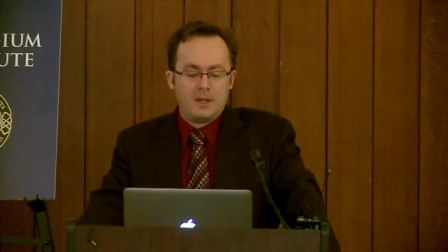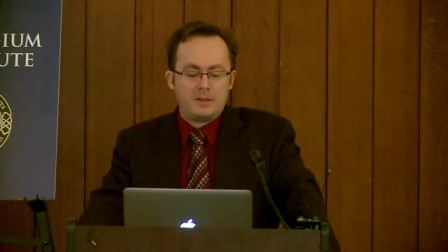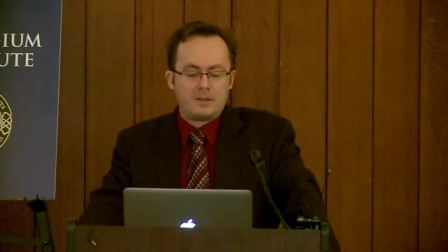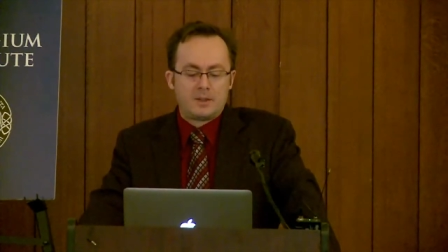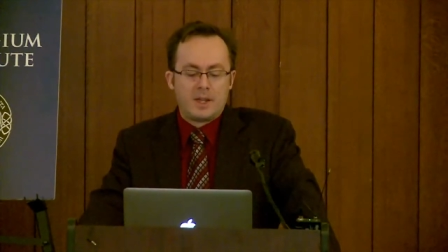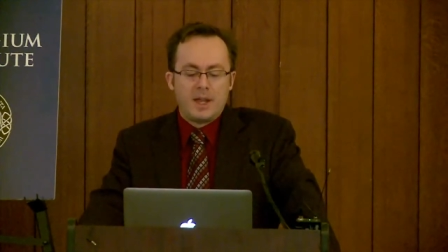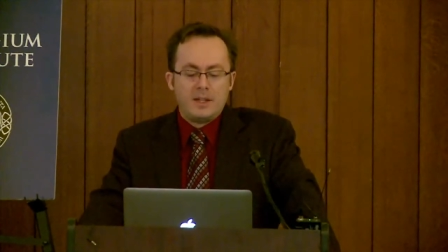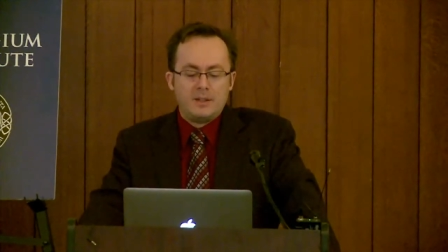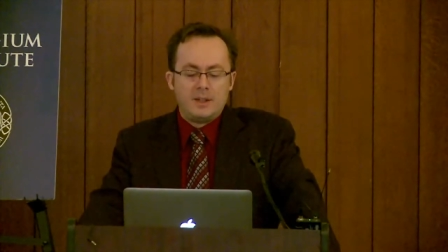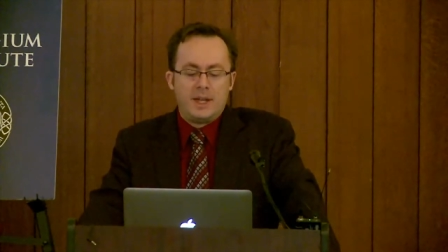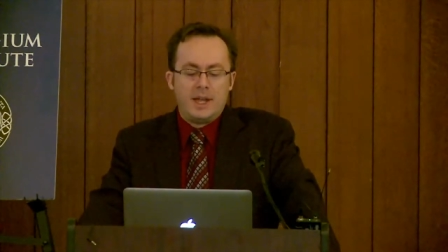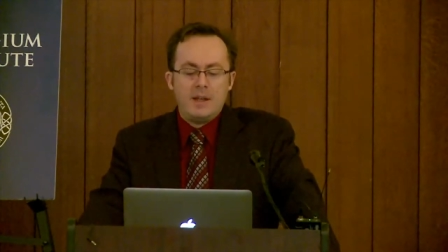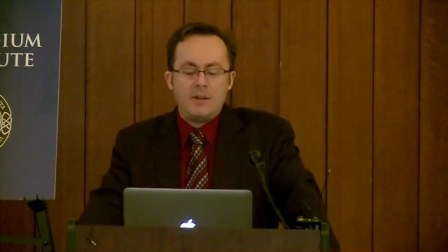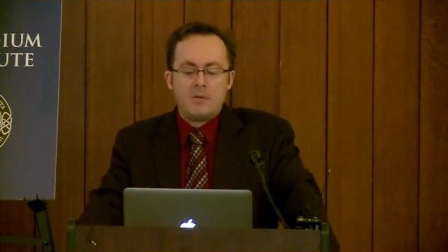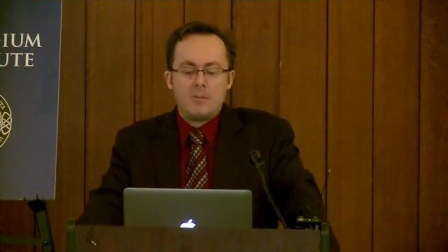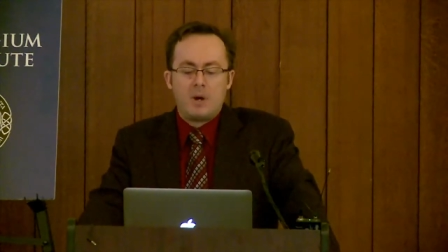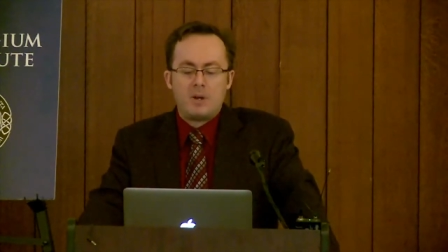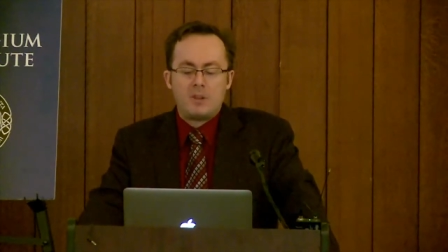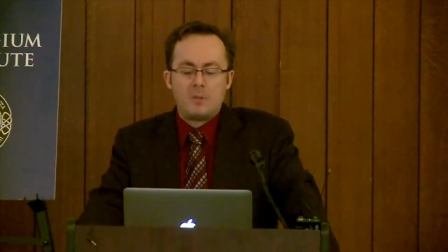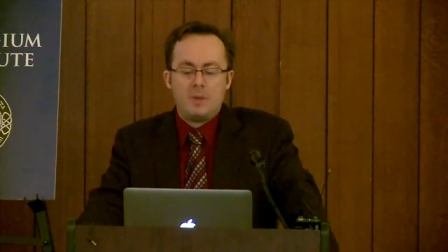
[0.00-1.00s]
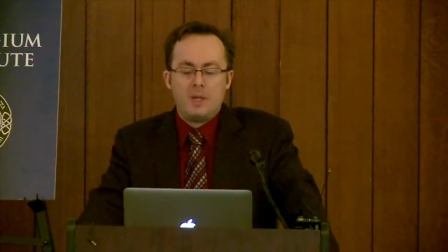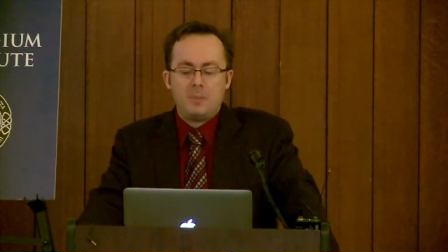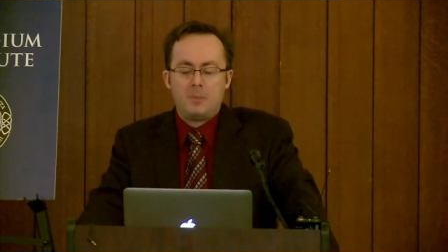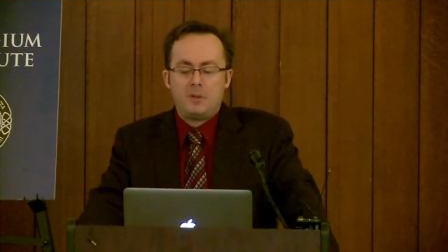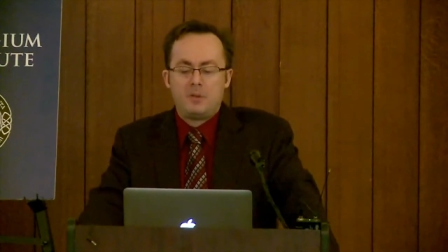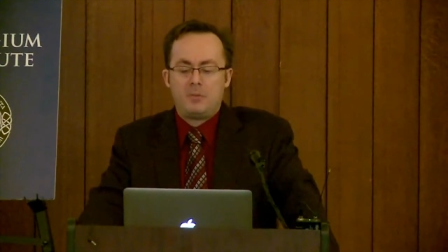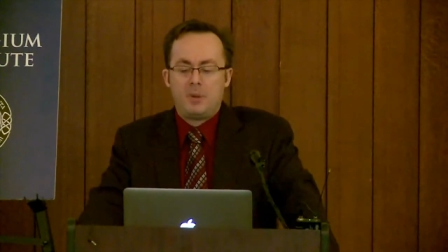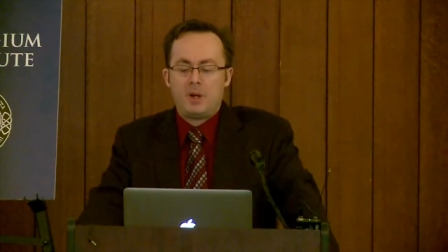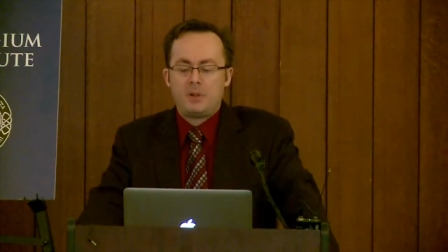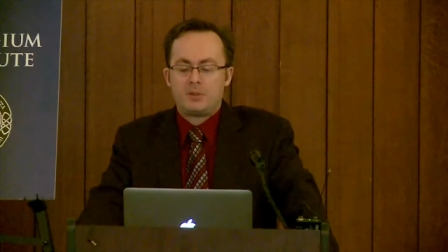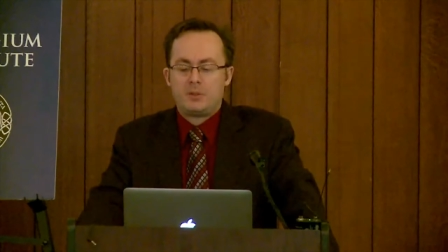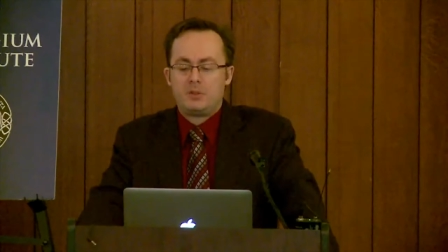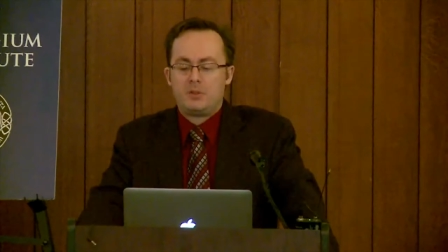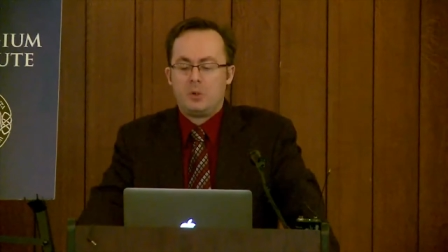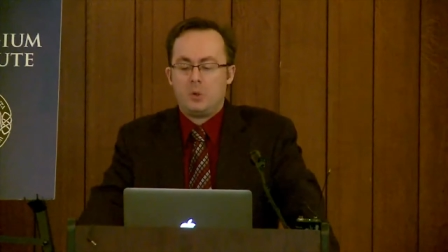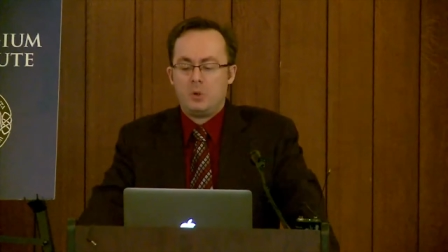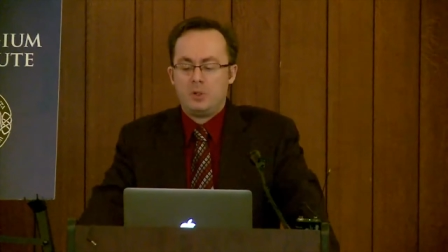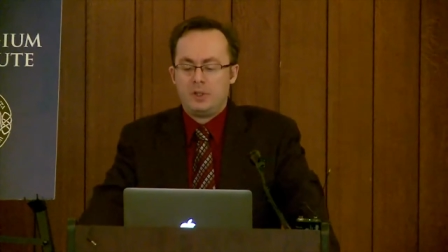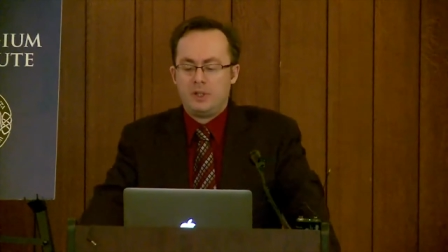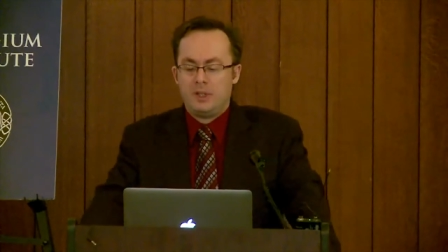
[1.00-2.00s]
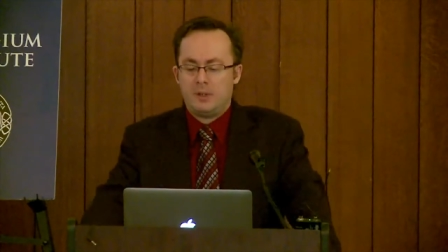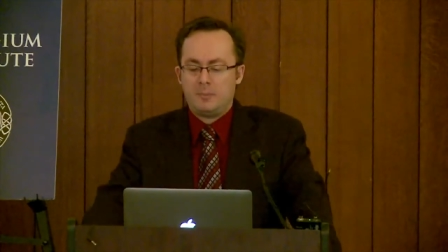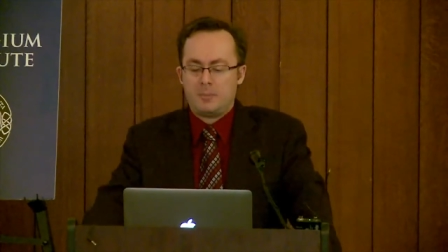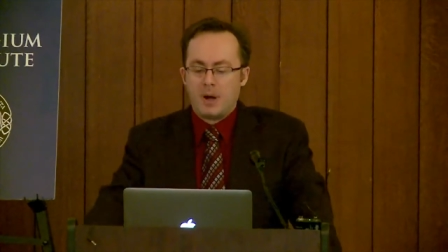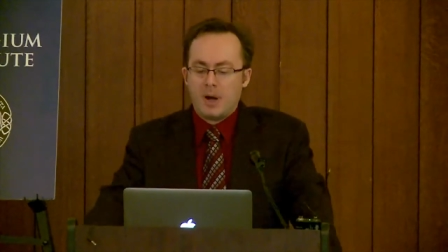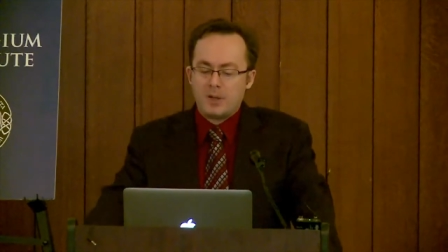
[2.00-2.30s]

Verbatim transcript: Standing here among the people of Punxsutawney and